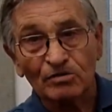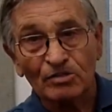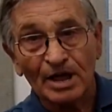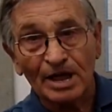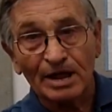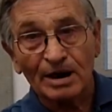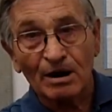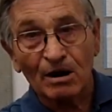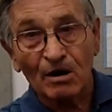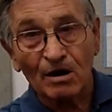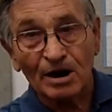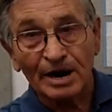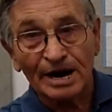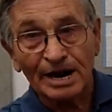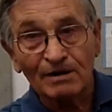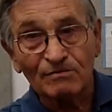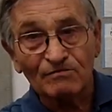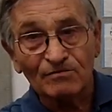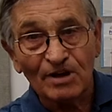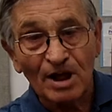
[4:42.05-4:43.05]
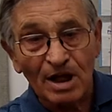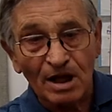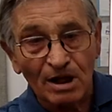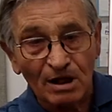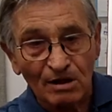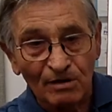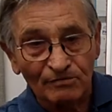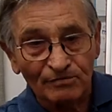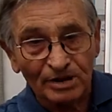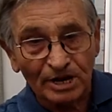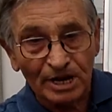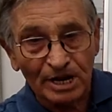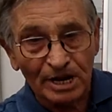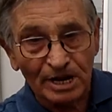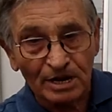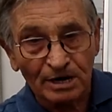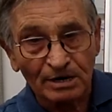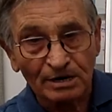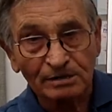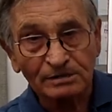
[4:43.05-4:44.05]
that are involved
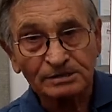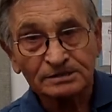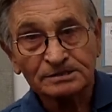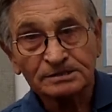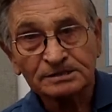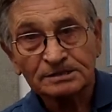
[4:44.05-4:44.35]
in